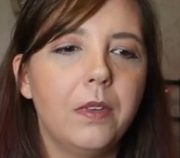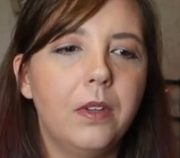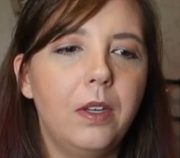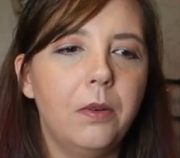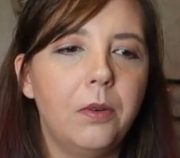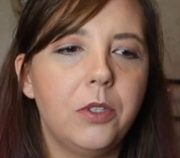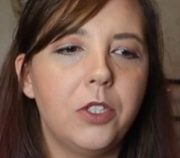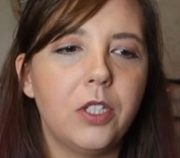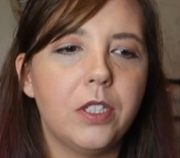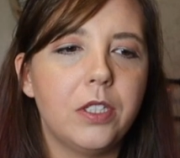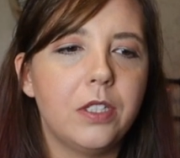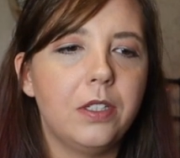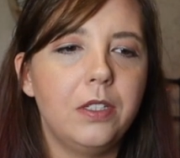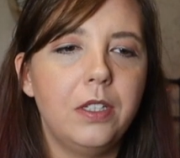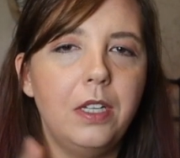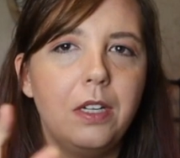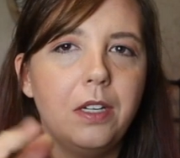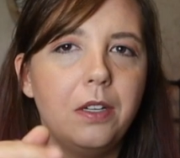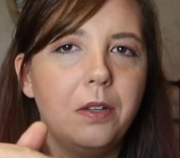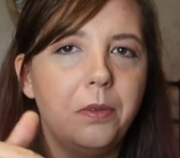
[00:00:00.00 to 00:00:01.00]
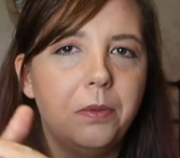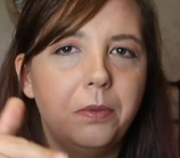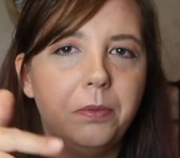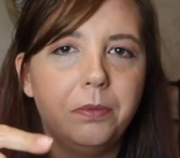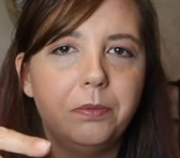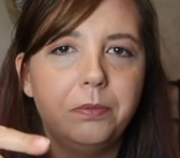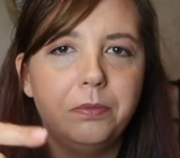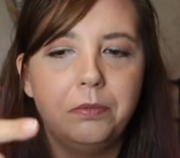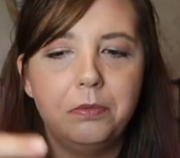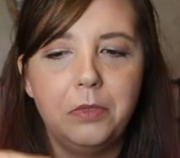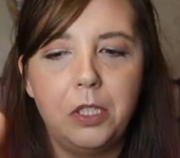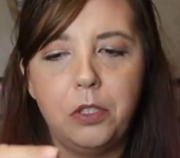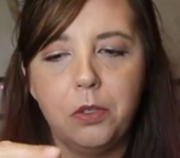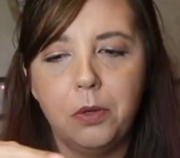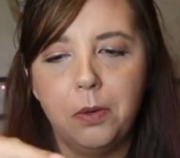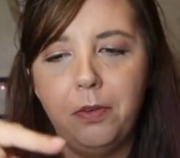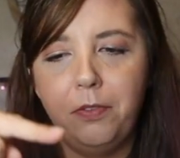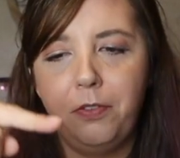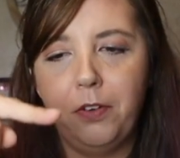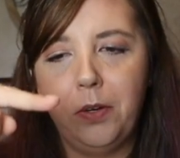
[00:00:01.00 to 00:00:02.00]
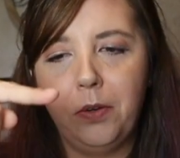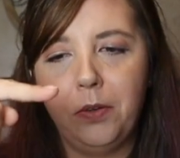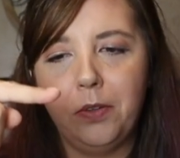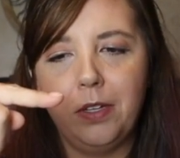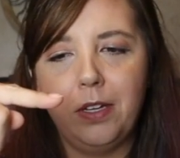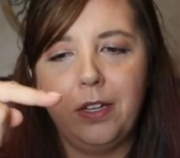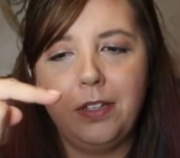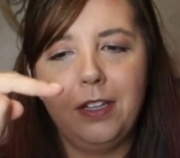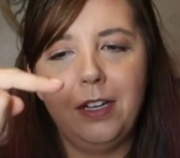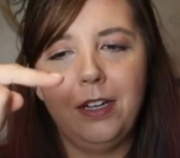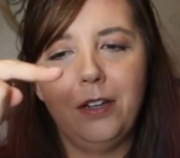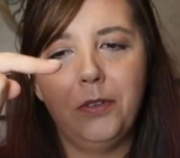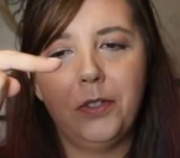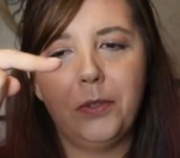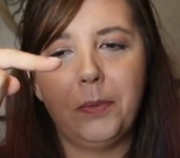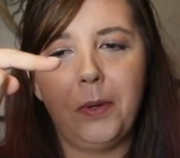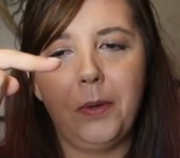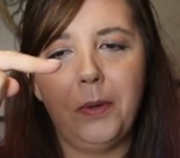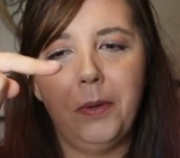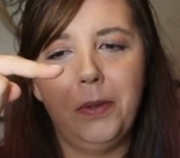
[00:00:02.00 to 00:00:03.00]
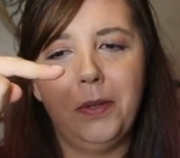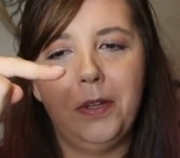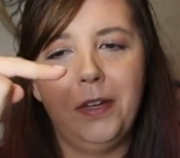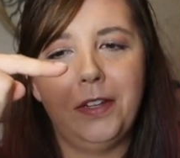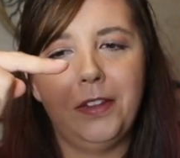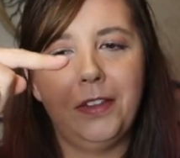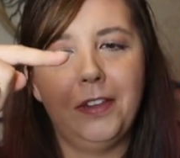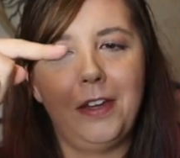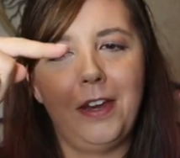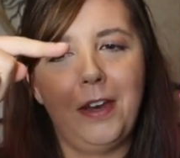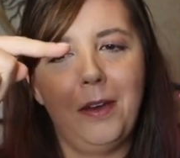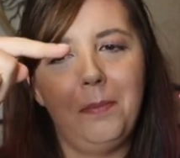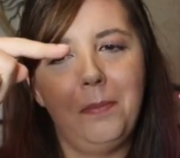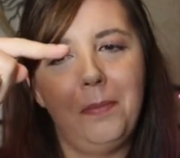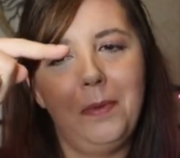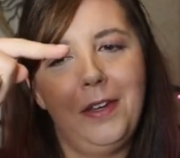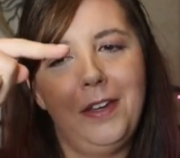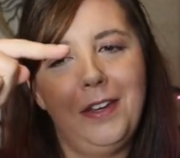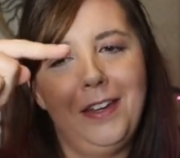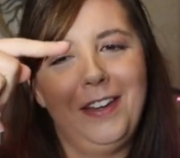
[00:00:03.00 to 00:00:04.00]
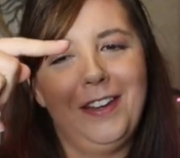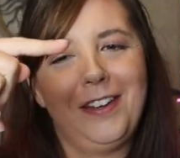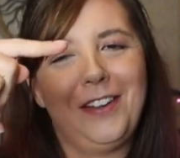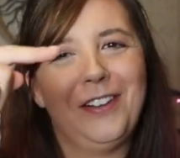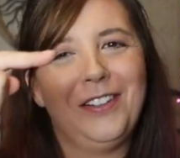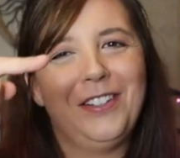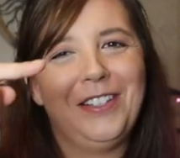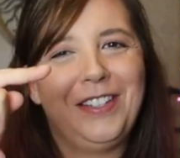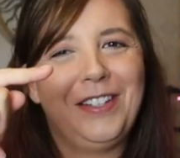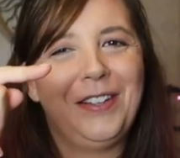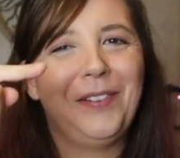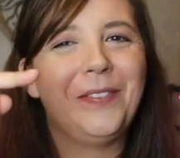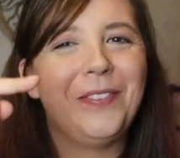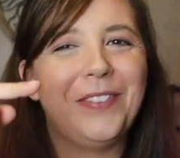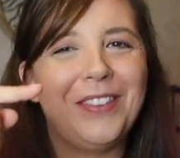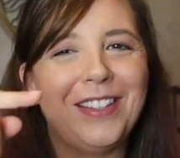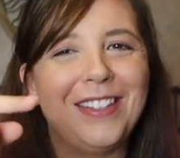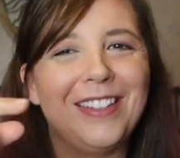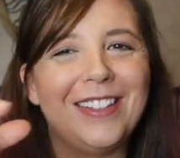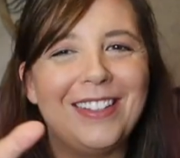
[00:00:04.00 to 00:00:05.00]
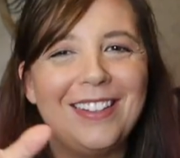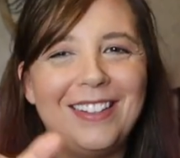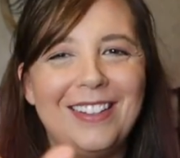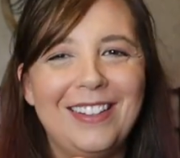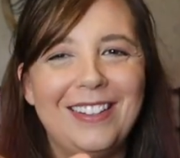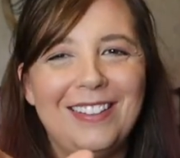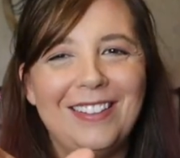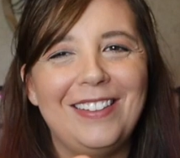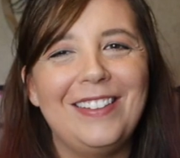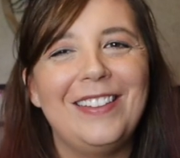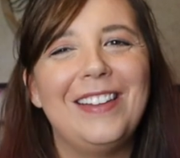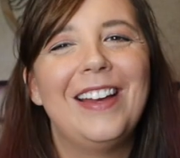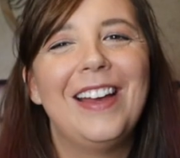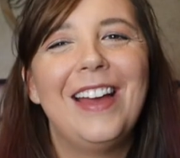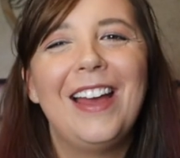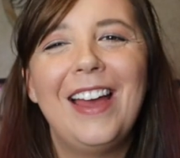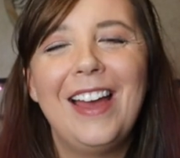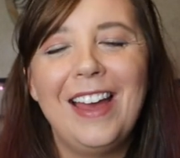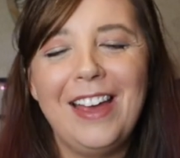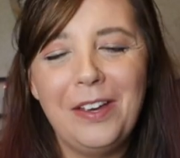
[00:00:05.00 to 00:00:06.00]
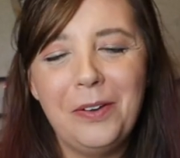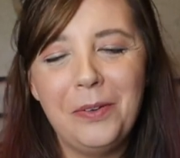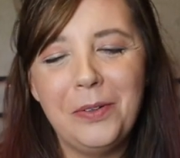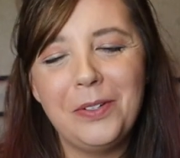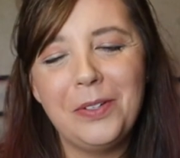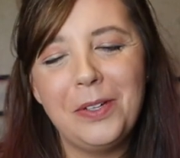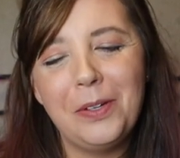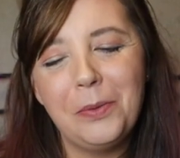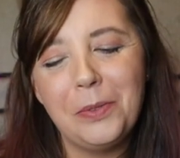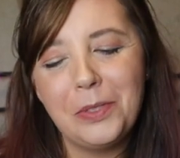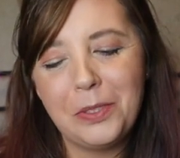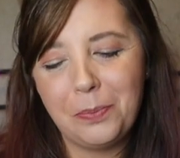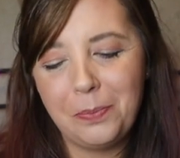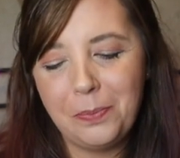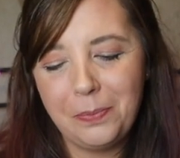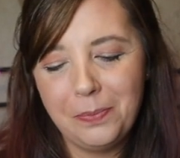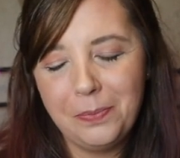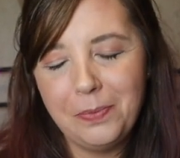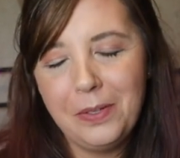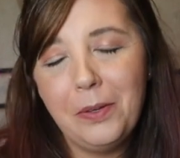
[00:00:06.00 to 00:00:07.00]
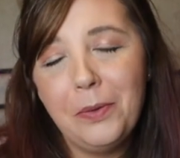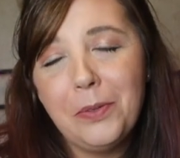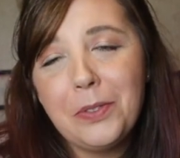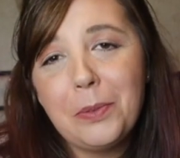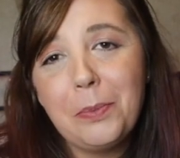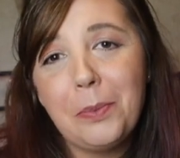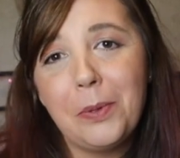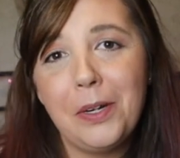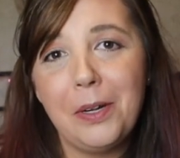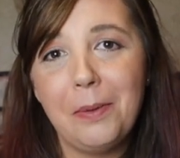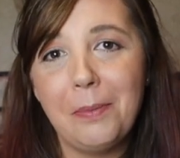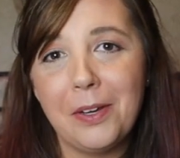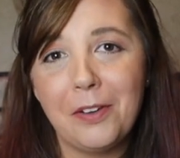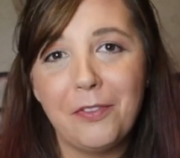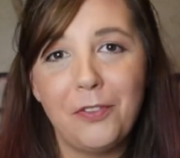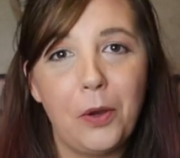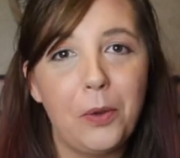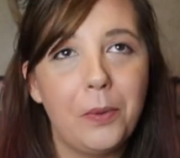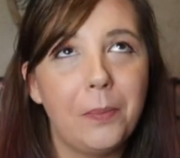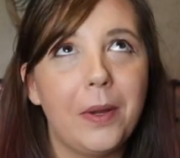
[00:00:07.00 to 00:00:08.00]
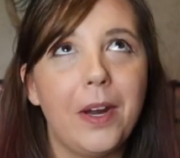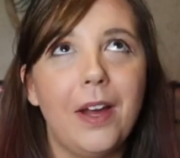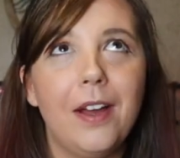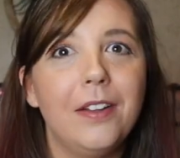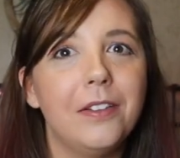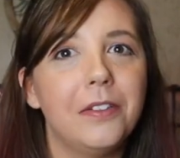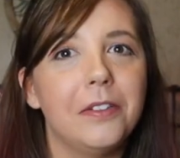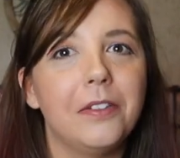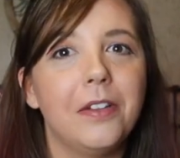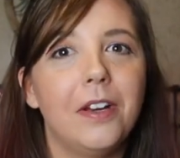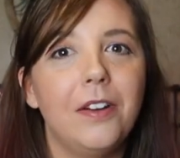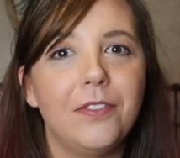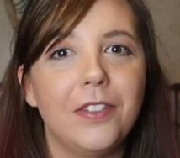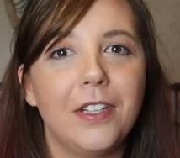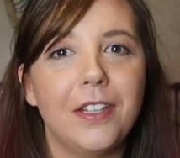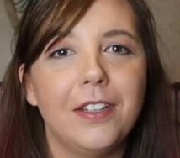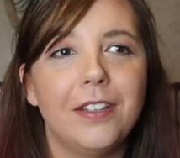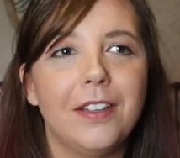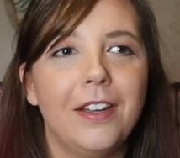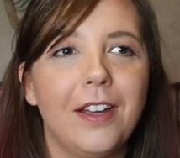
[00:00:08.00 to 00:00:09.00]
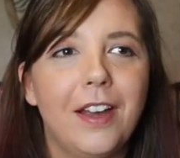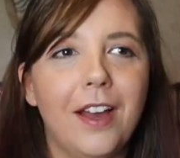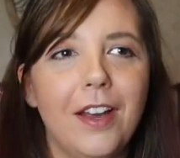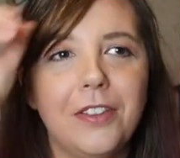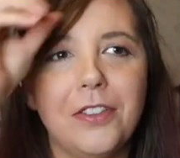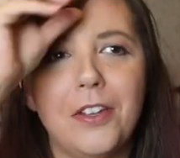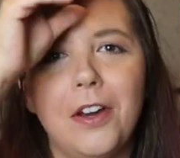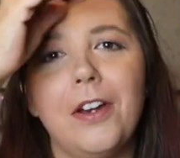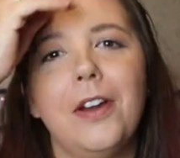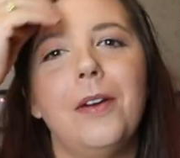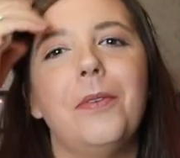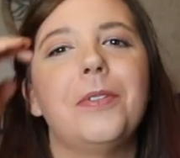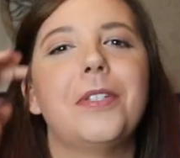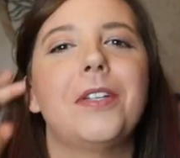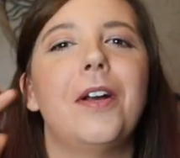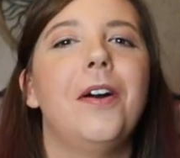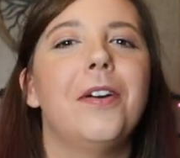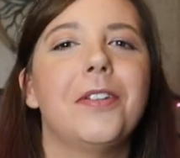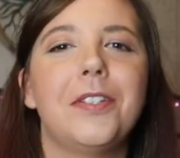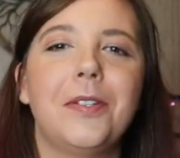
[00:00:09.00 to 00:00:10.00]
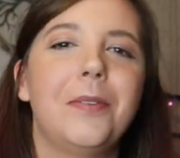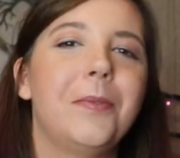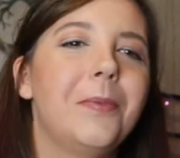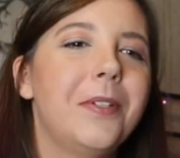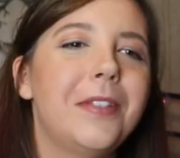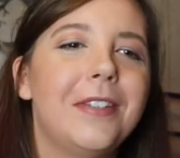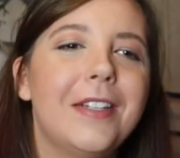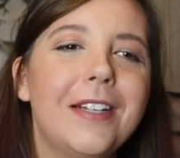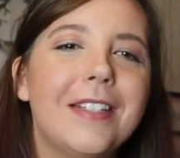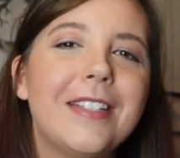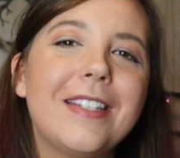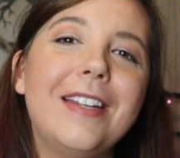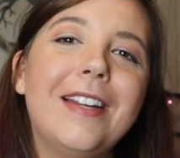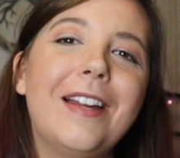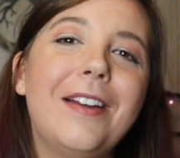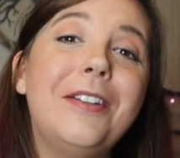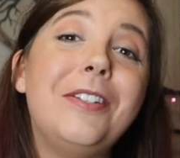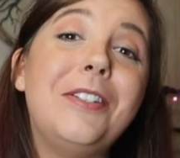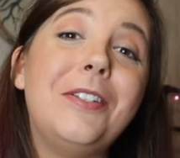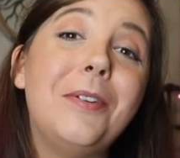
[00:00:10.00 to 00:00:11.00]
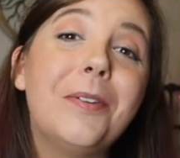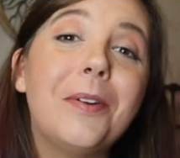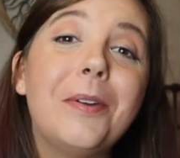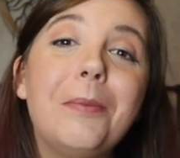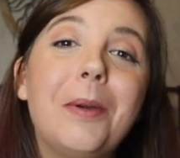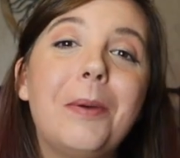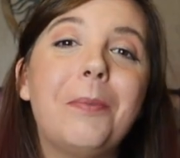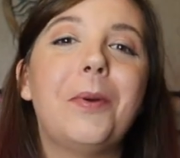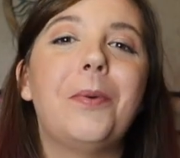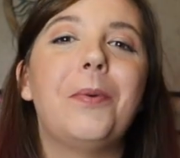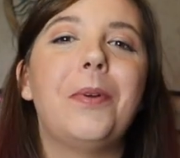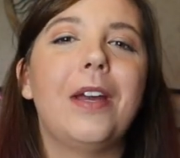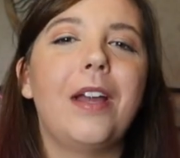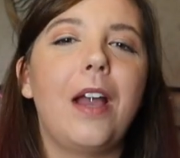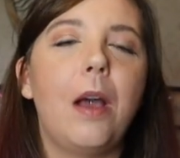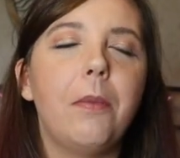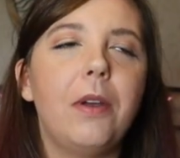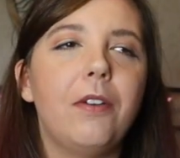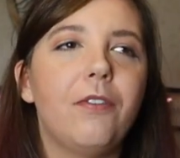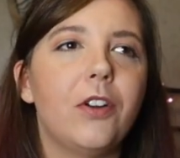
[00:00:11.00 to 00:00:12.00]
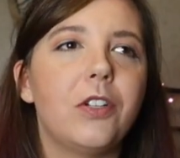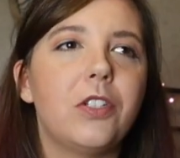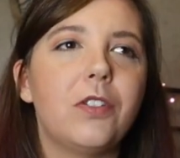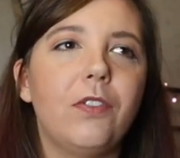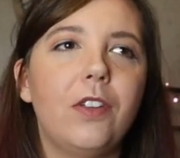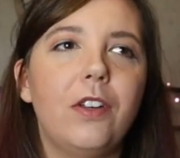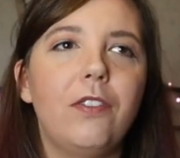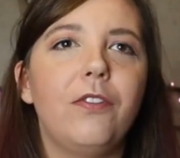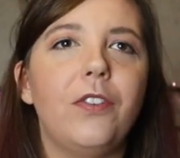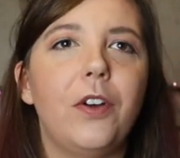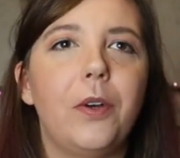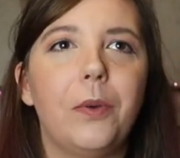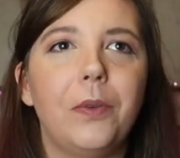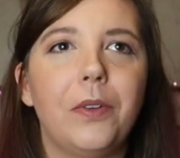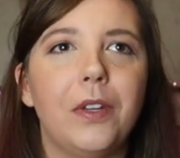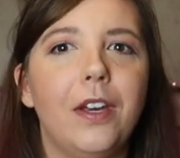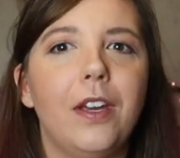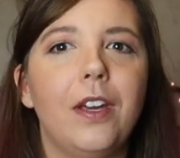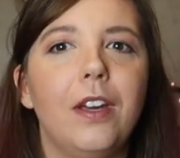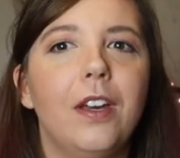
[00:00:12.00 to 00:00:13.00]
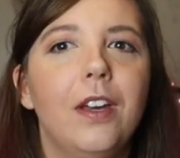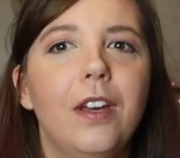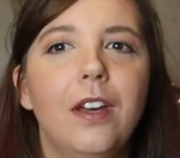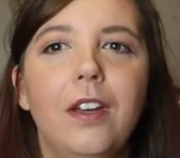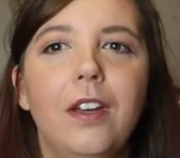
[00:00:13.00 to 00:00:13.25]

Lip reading: it was just, you know, a normal phone. I think it was probably like that big or something. It was a pretty big phone, but I loved it. Like, I thought I was awesome with this. And I do remember when I got my first flip phone, like,